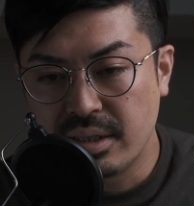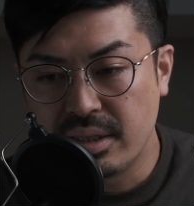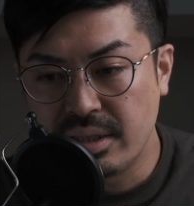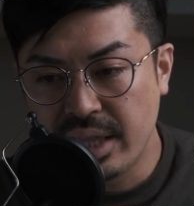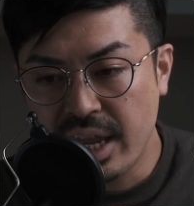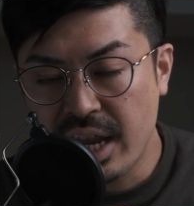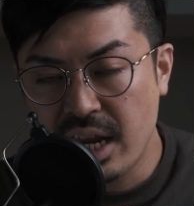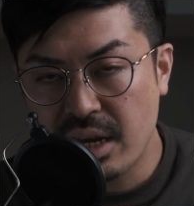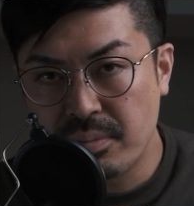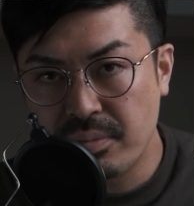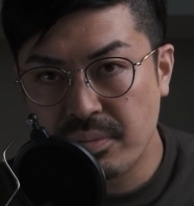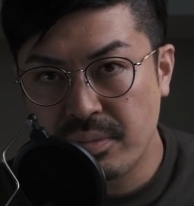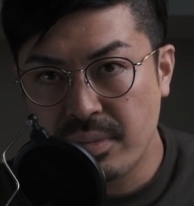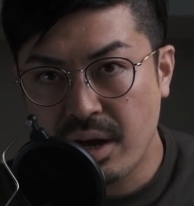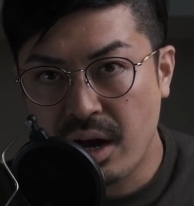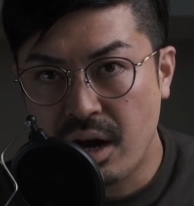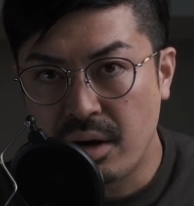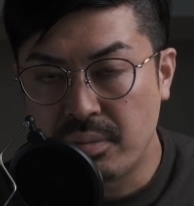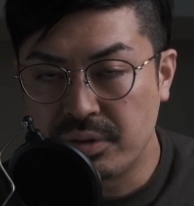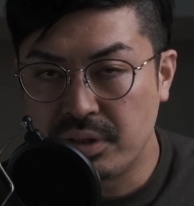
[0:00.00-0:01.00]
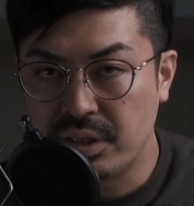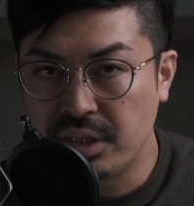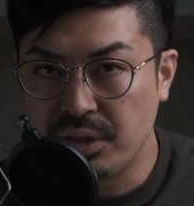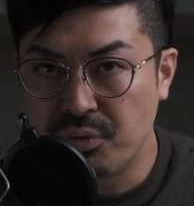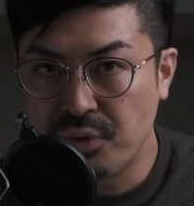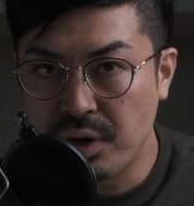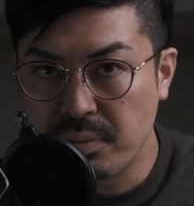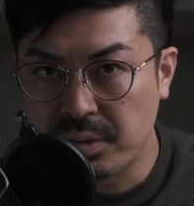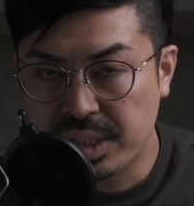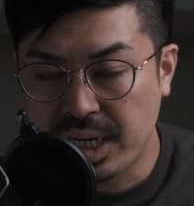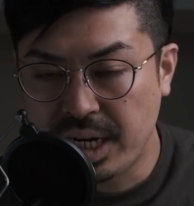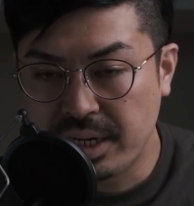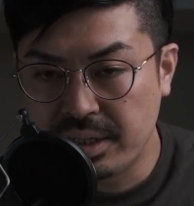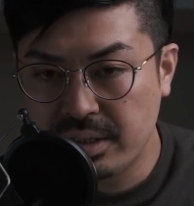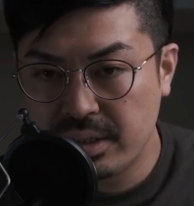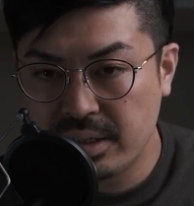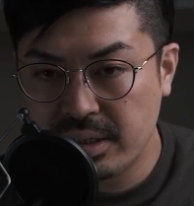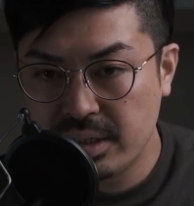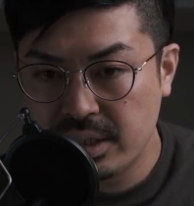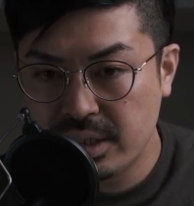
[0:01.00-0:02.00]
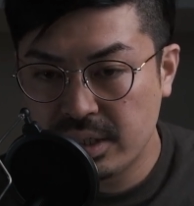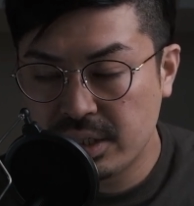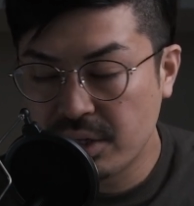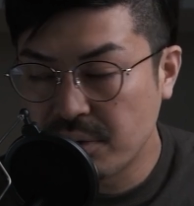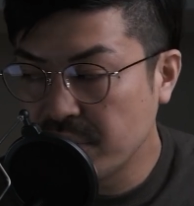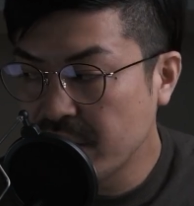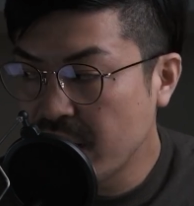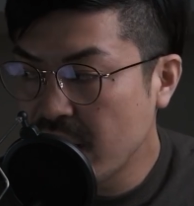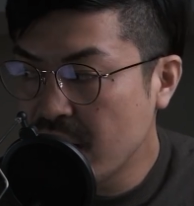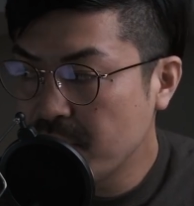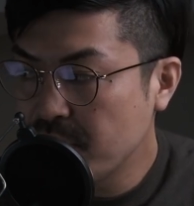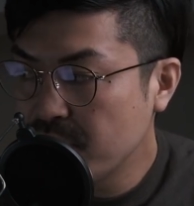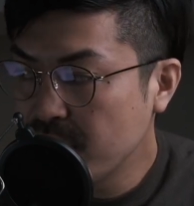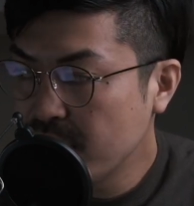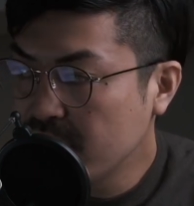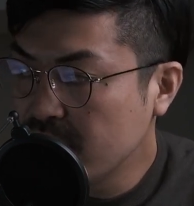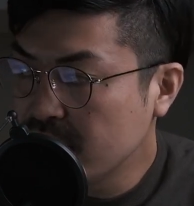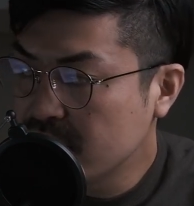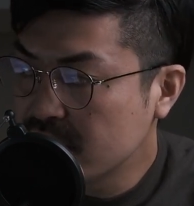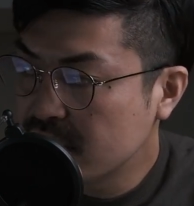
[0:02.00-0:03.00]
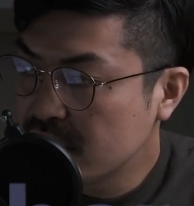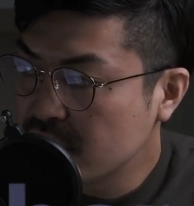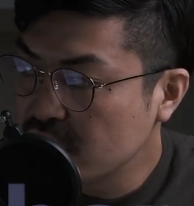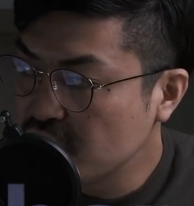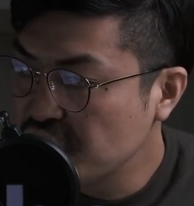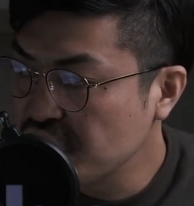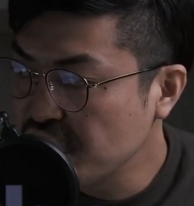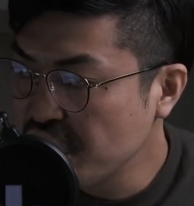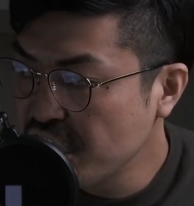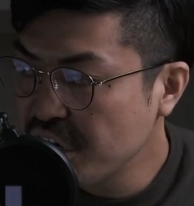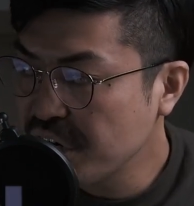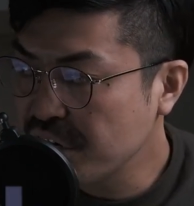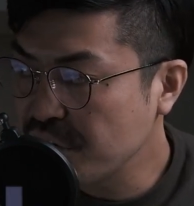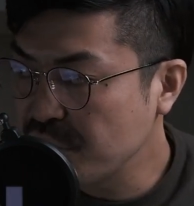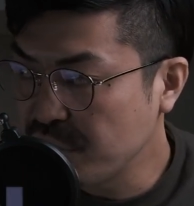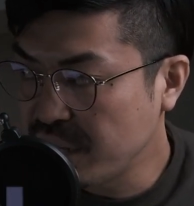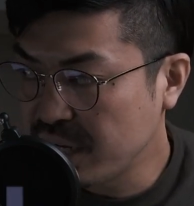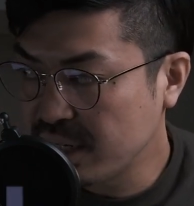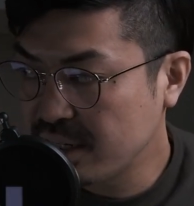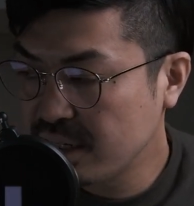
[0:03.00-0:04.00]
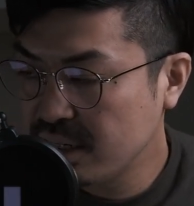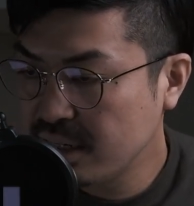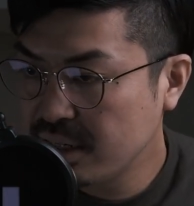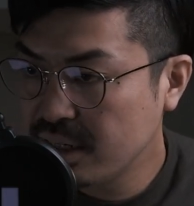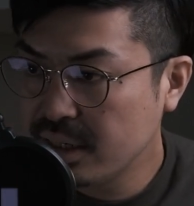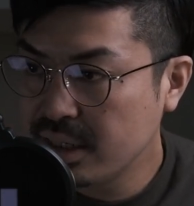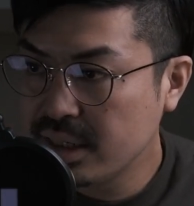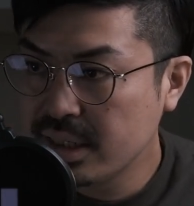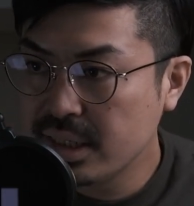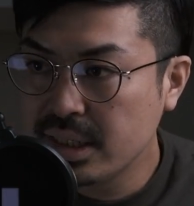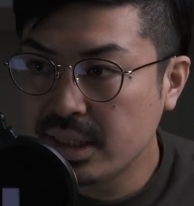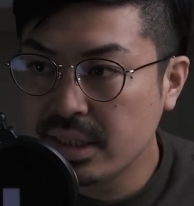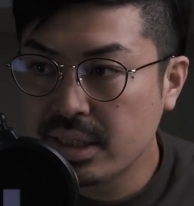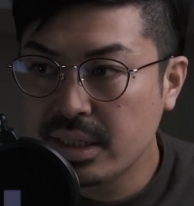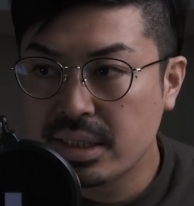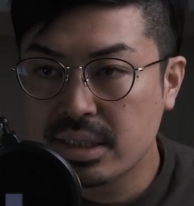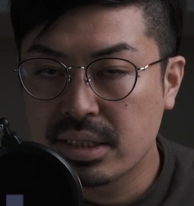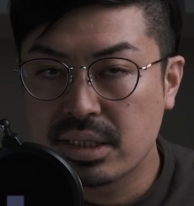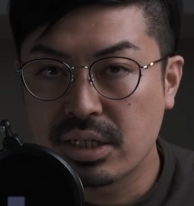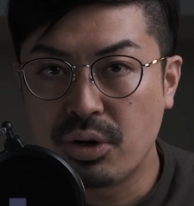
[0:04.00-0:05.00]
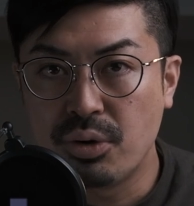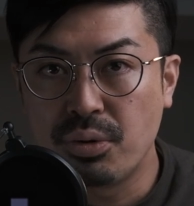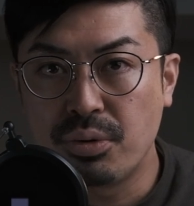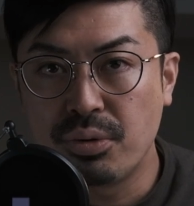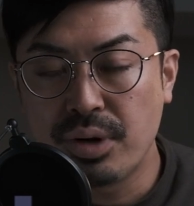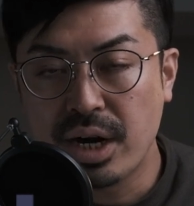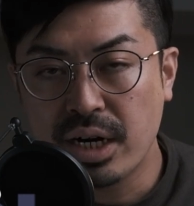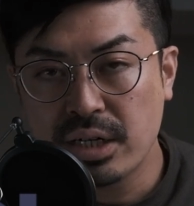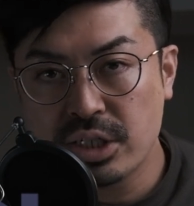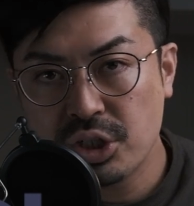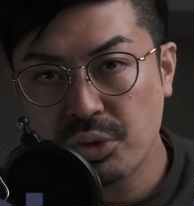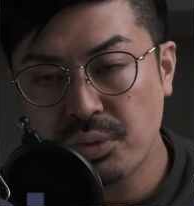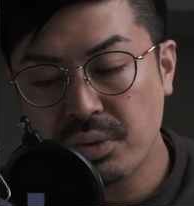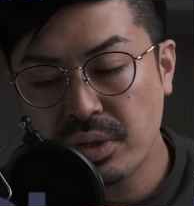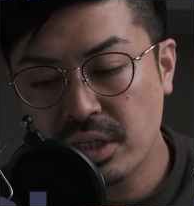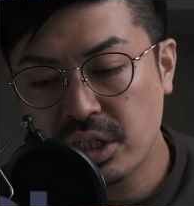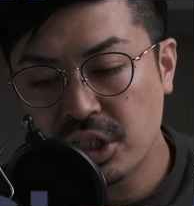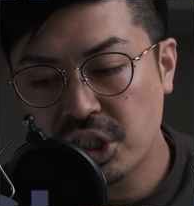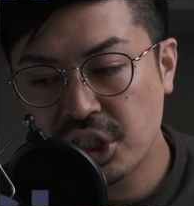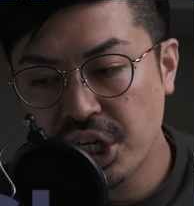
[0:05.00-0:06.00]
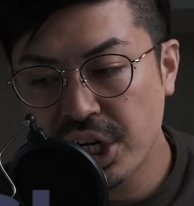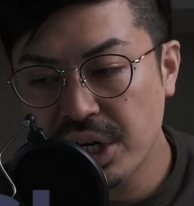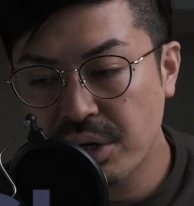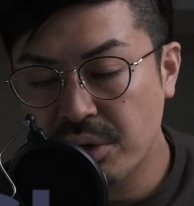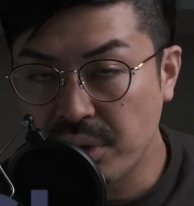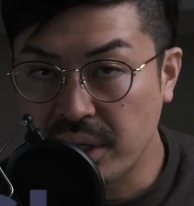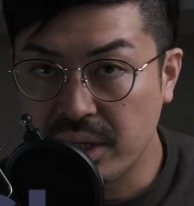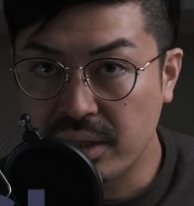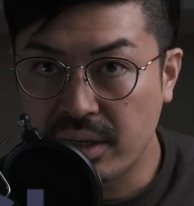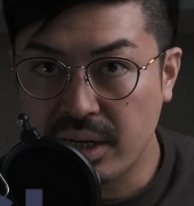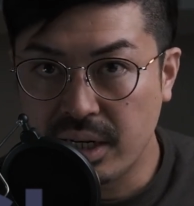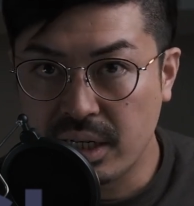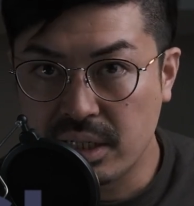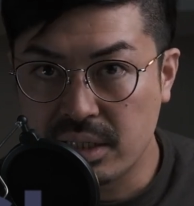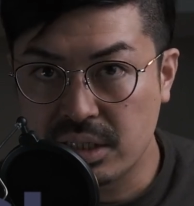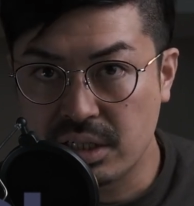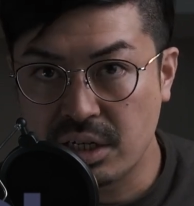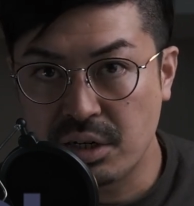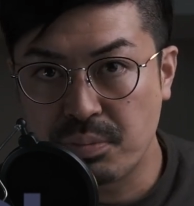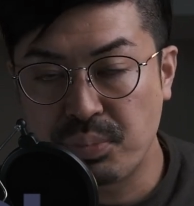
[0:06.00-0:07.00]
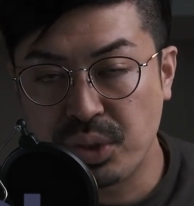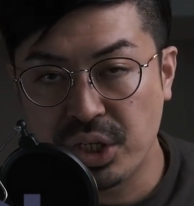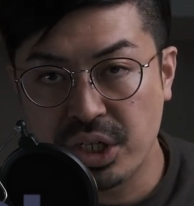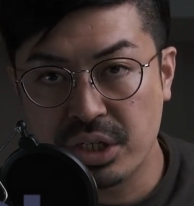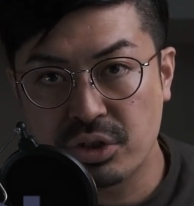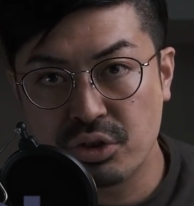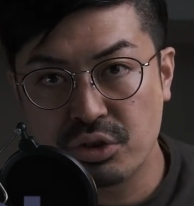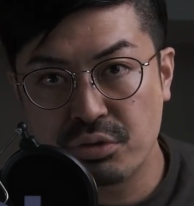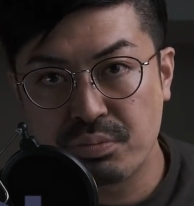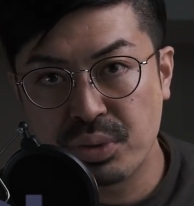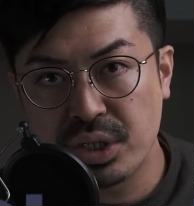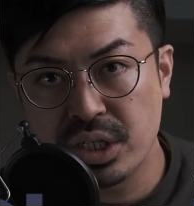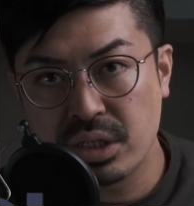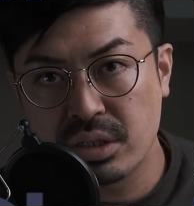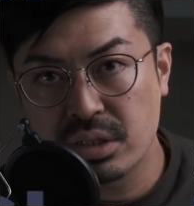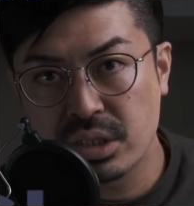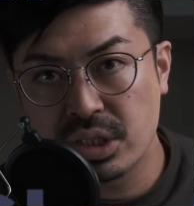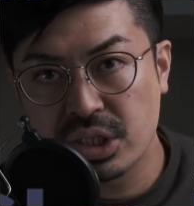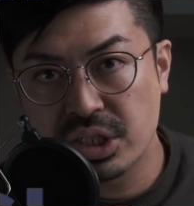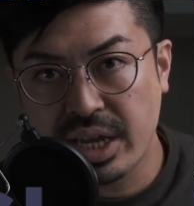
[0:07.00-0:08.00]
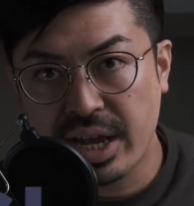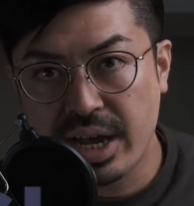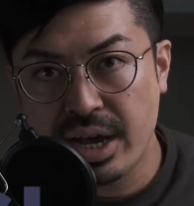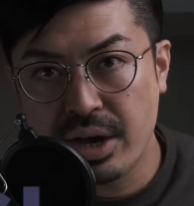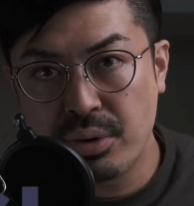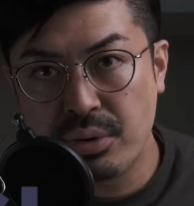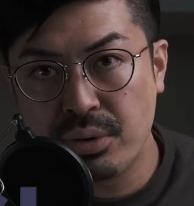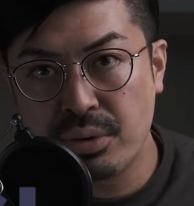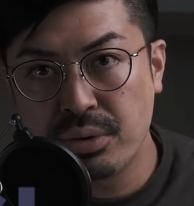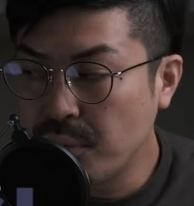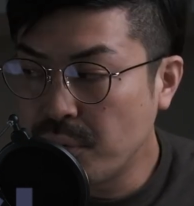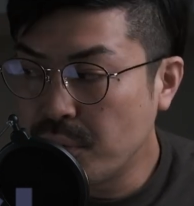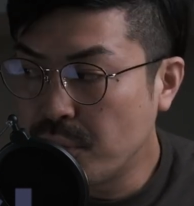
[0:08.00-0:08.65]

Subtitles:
name of the website? So name is the Sharegrid. So actually Sharegrid is a peer-to-peer style